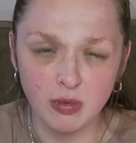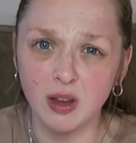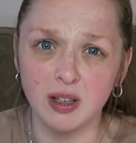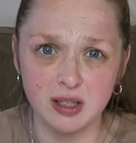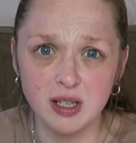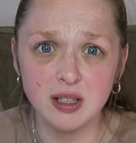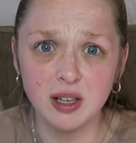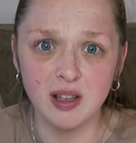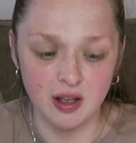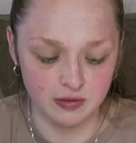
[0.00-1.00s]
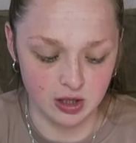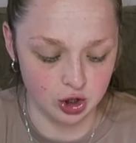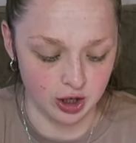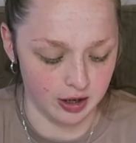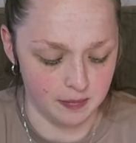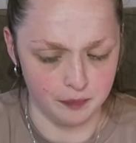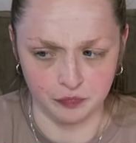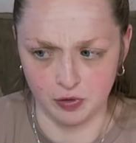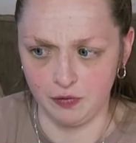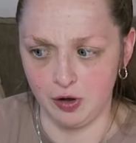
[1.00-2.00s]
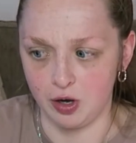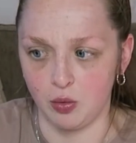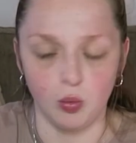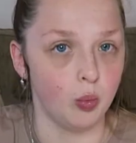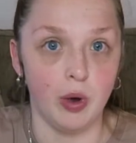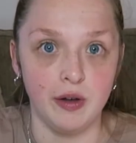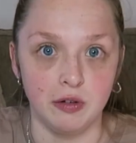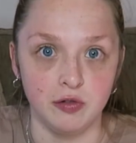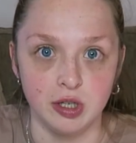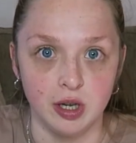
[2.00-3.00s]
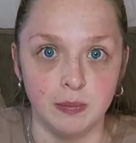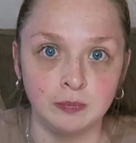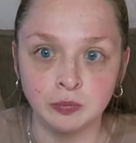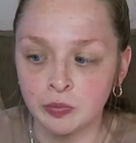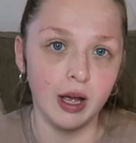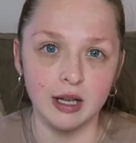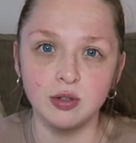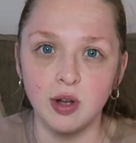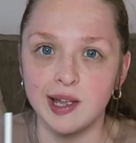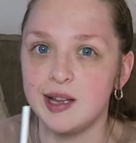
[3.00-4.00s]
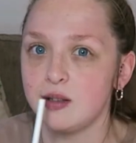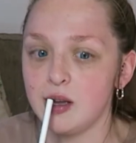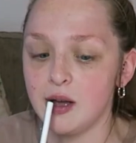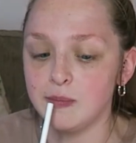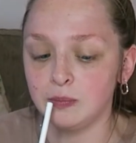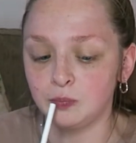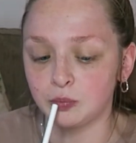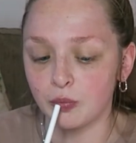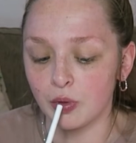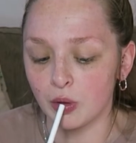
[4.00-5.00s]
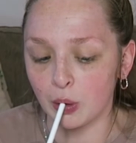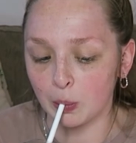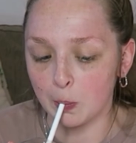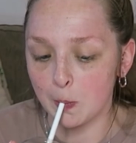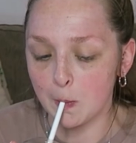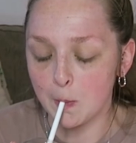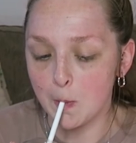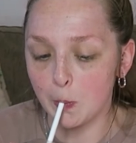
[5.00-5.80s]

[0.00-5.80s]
It tastes like KFC chicken for whatever reason. It has got a kick to it,